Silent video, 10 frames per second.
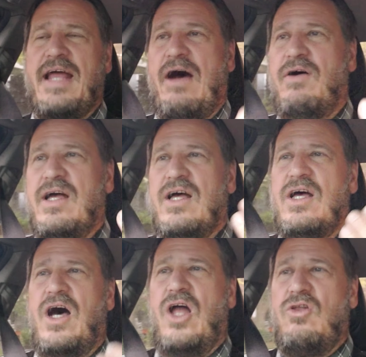Now,
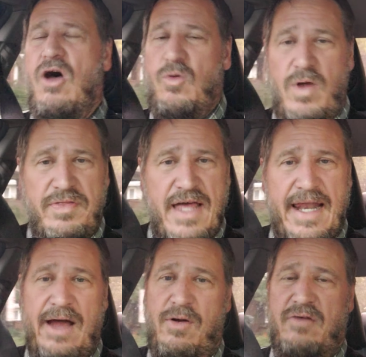along with
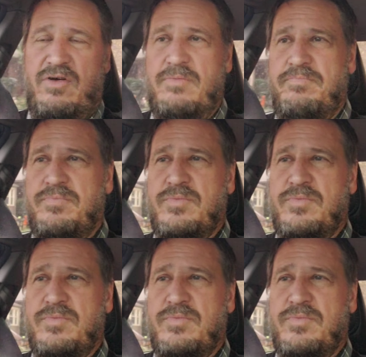that, however,